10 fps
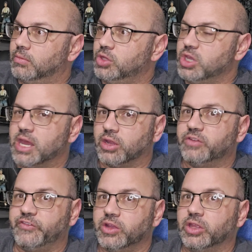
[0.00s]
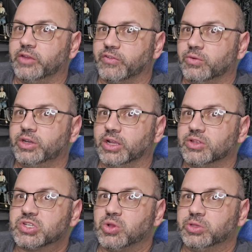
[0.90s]
You get a good feeling for what
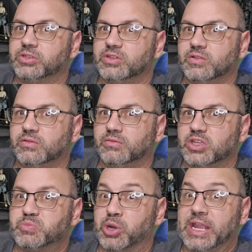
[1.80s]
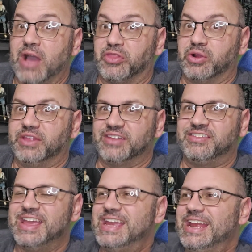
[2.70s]
Nicholas Hoult is putting out there in that
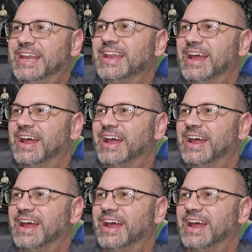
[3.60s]
scene.